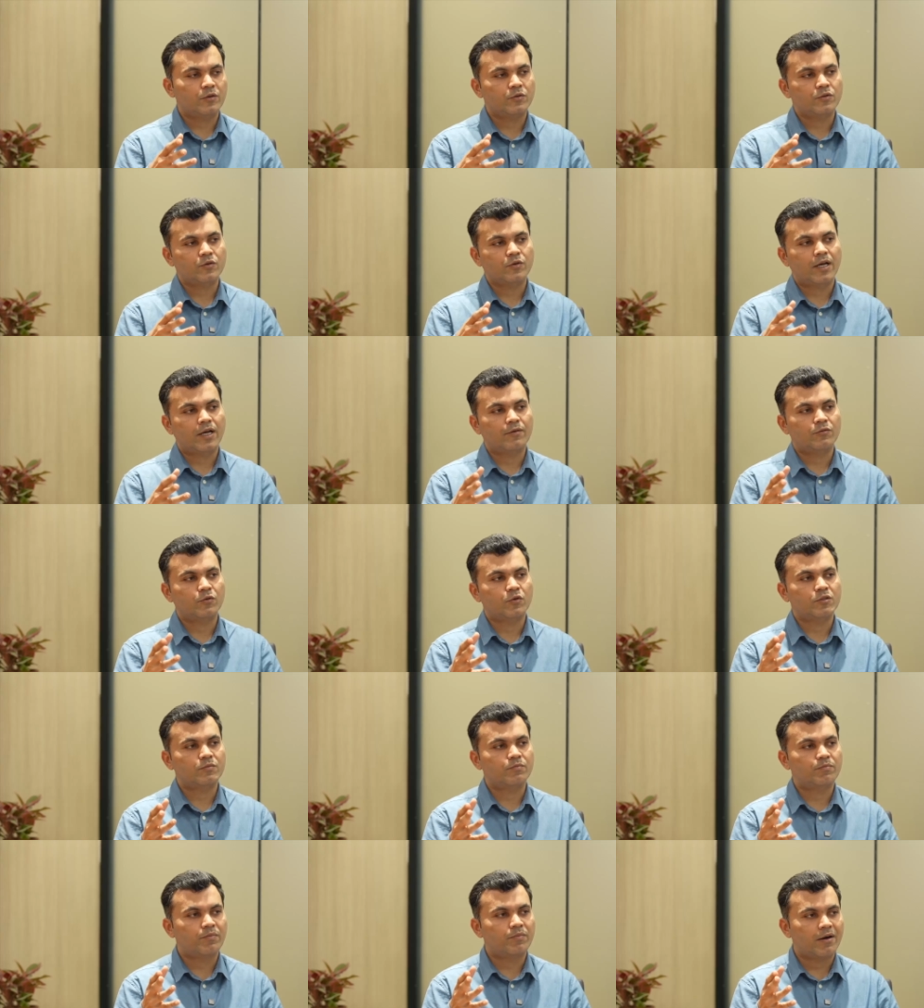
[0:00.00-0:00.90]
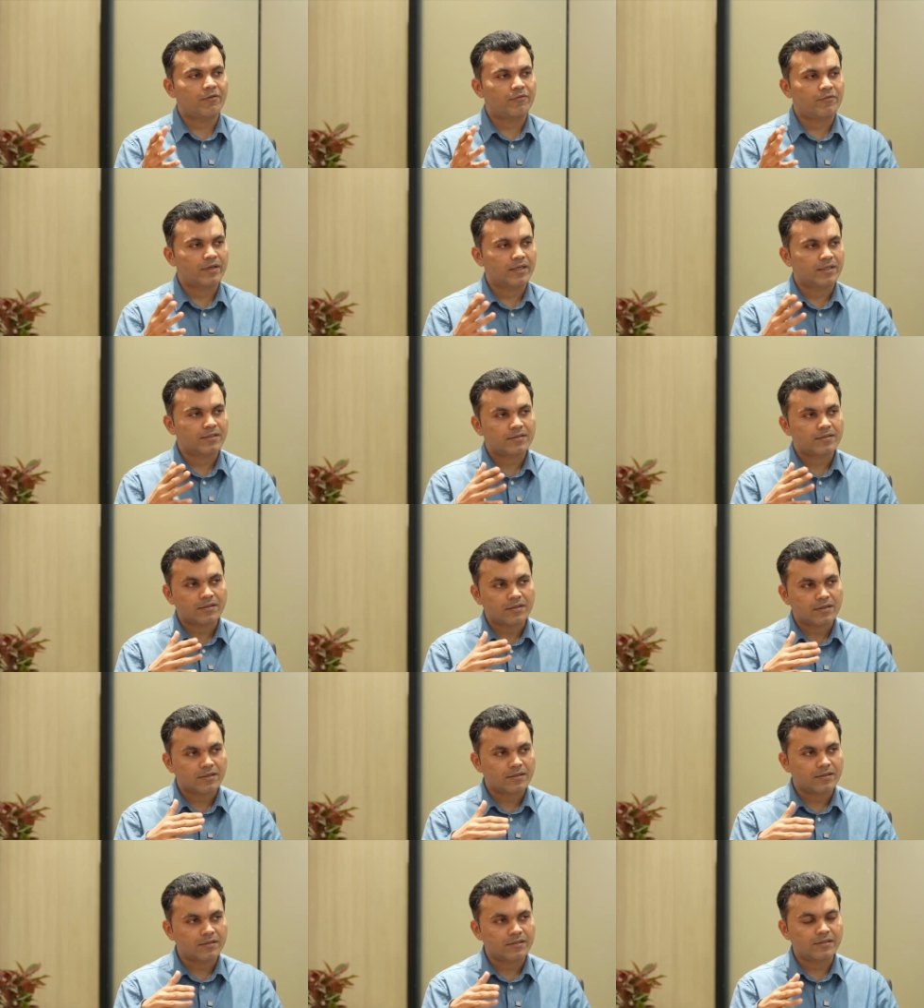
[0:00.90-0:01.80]
used to have those buffering
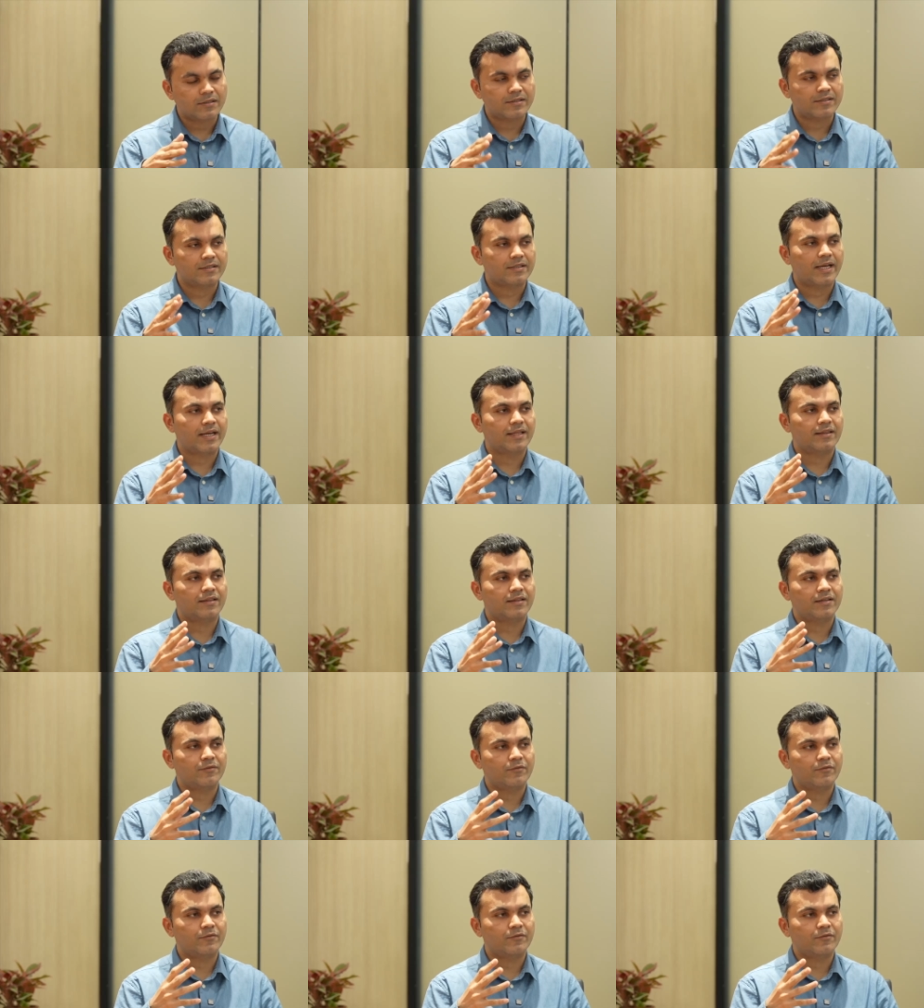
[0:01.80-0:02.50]
circles and the